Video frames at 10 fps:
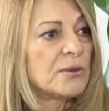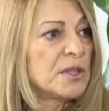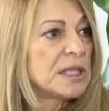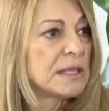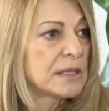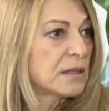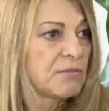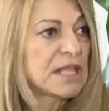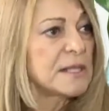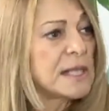fitness
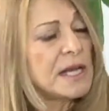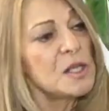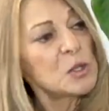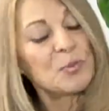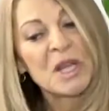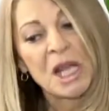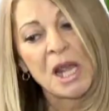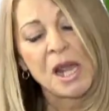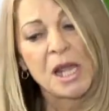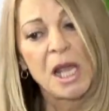exercise.
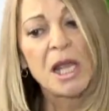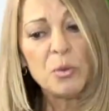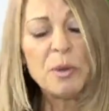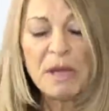And we